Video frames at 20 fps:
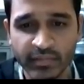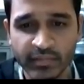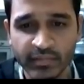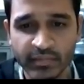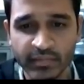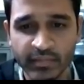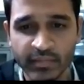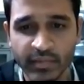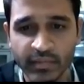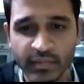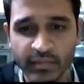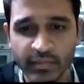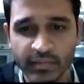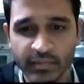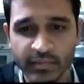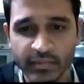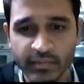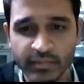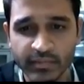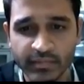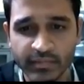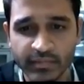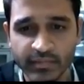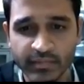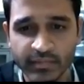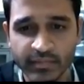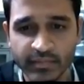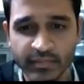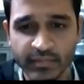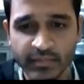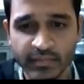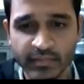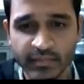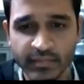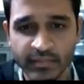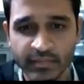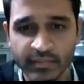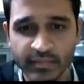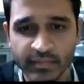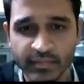
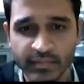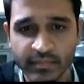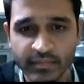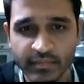Nobody speaks.